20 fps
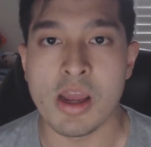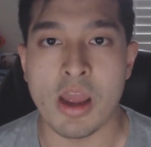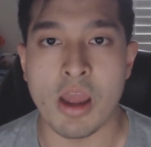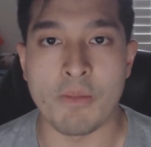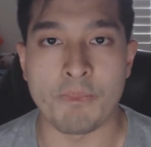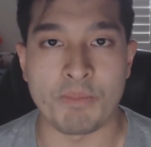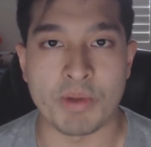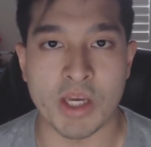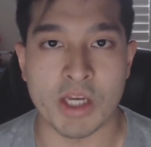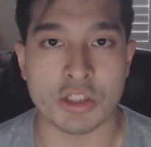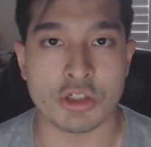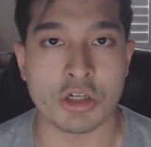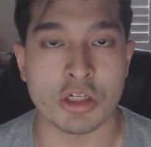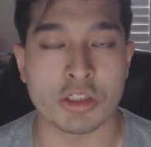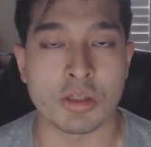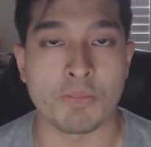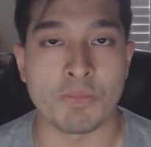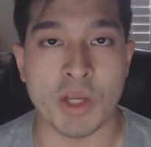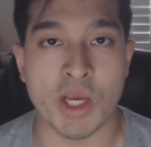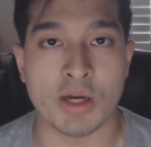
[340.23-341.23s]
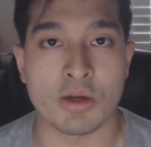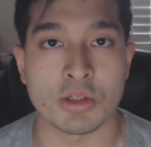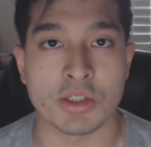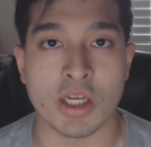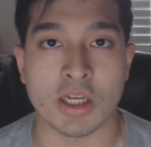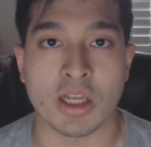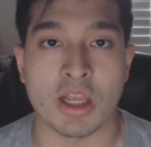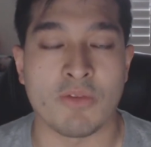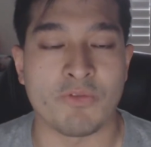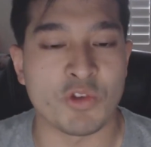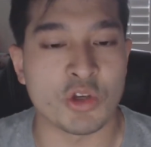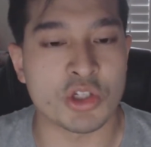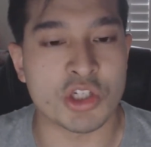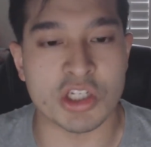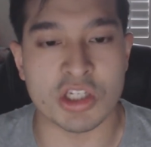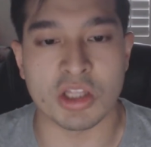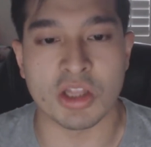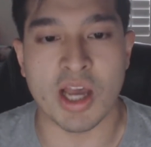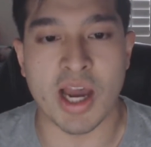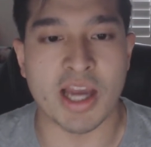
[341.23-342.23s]
And BHS and BX was like, if you
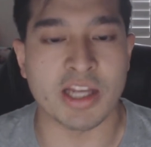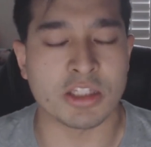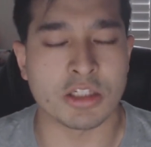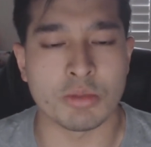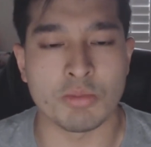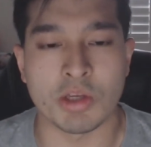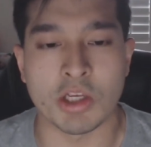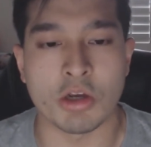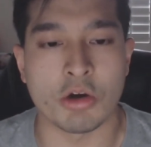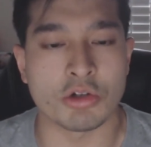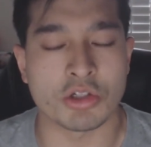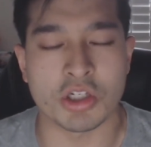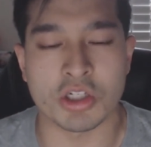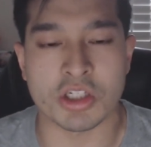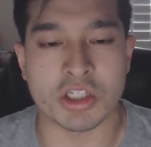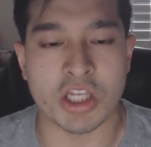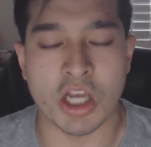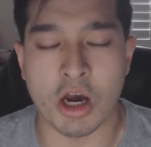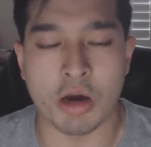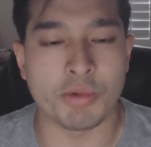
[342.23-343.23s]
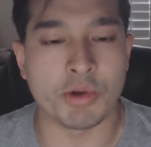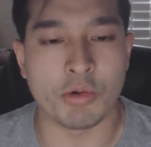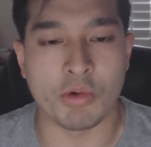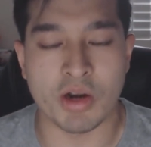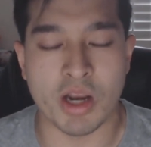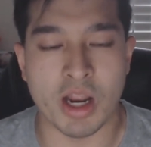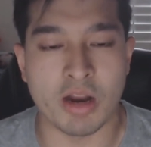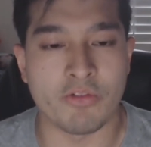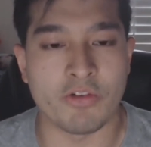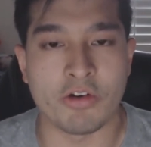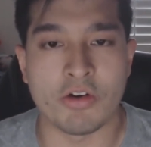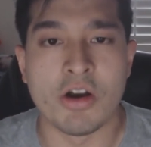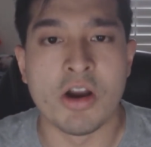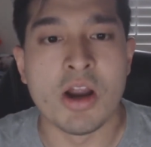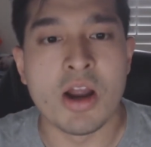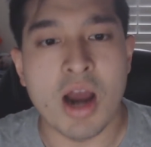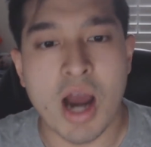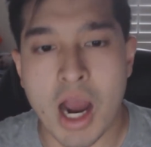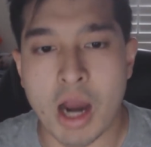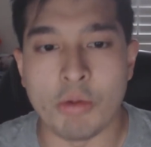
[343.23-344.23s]
just lied to me or just tell me whatever,
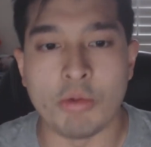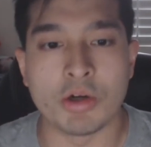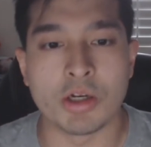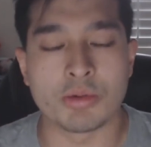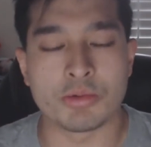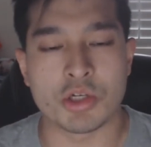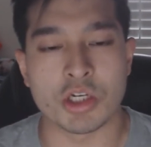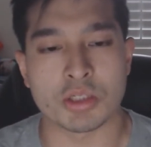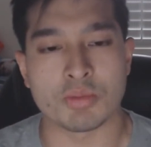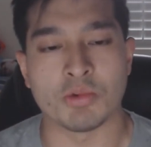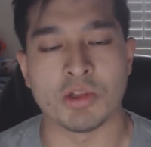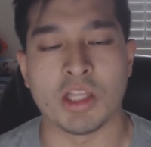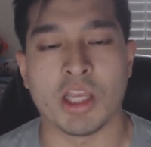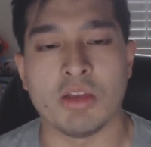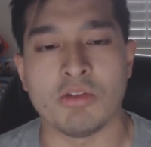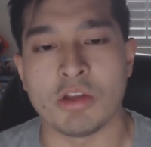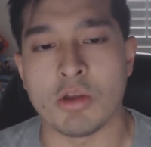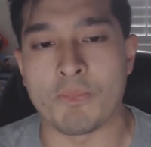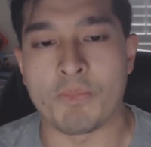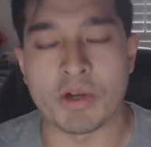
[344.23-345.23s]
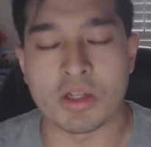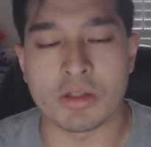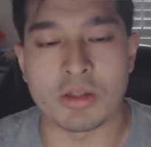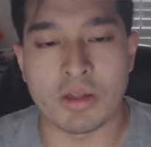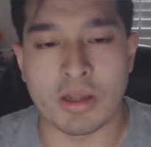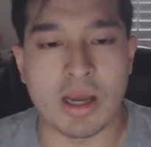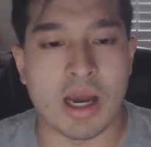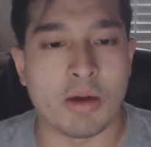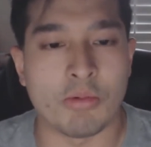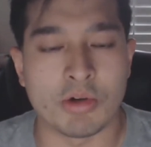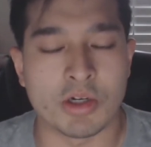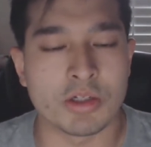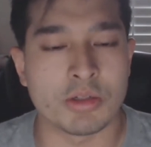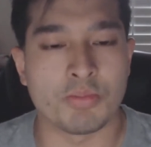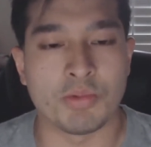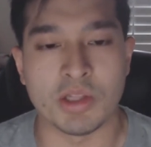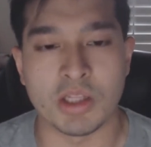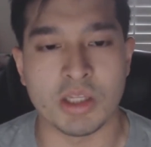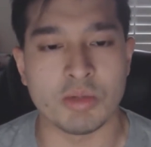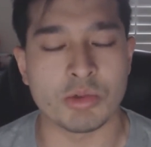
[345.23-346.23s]
I would have just believed you, but I would have
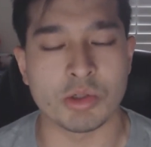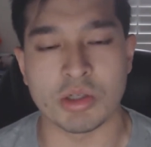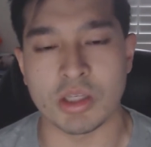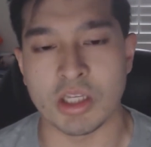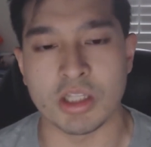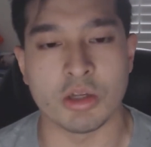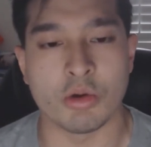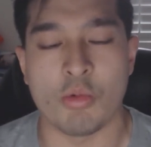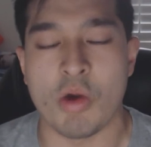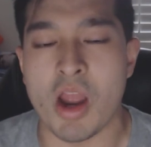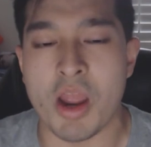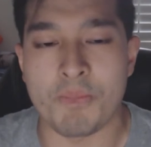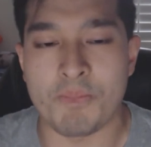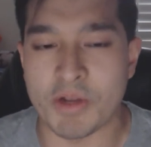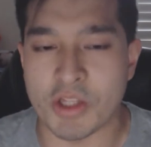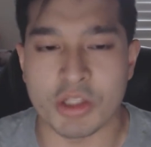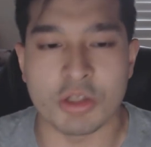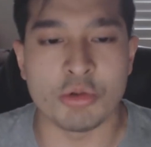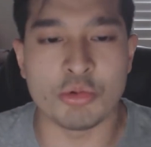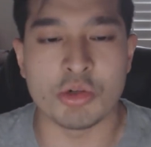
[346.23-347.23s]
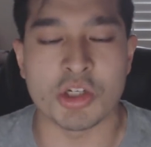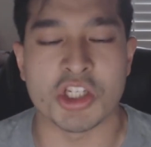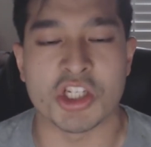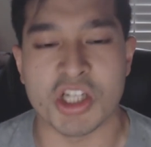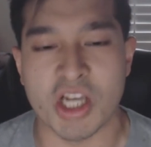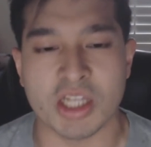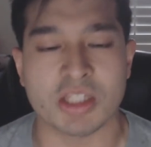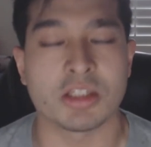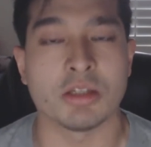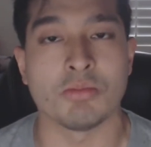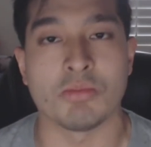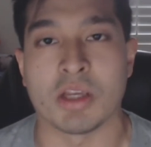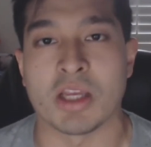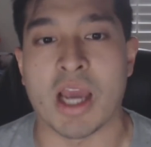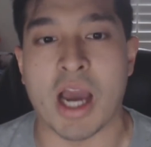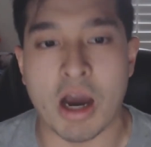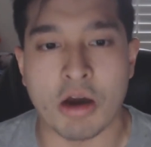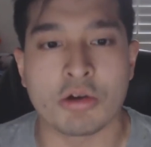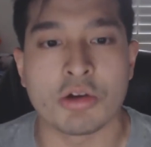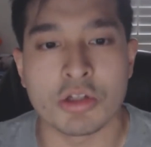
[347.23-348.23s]
believed you either way, but you rejected me.
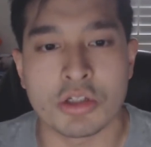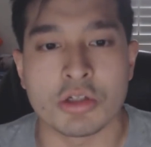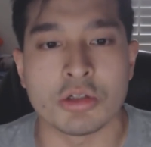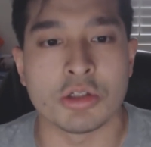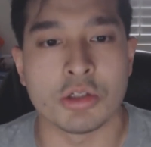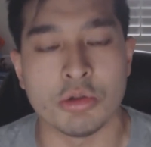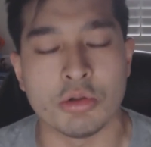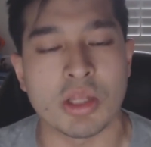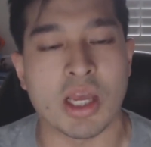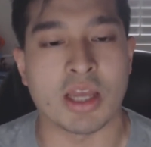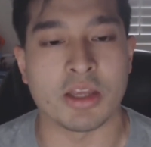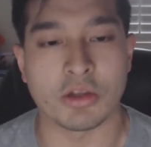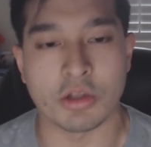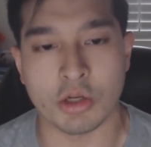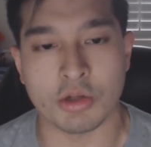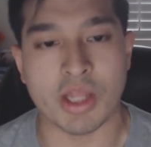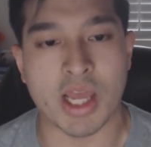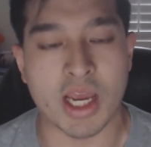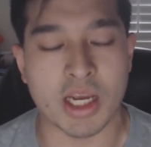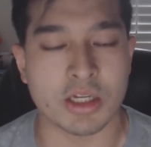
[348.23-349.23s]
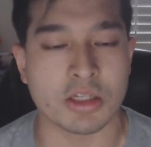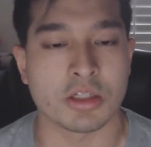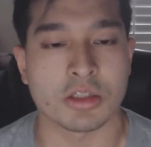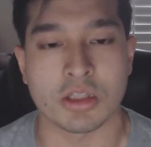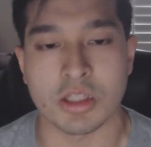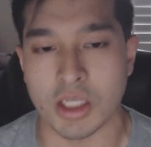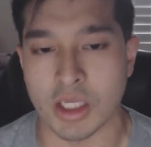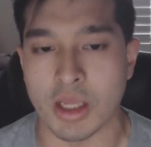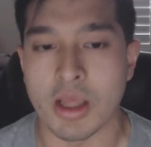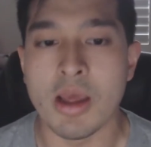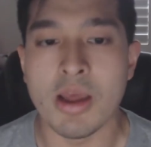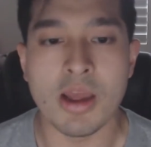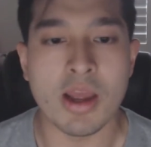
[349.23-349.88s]
How could you do that? You know, that kind of thing.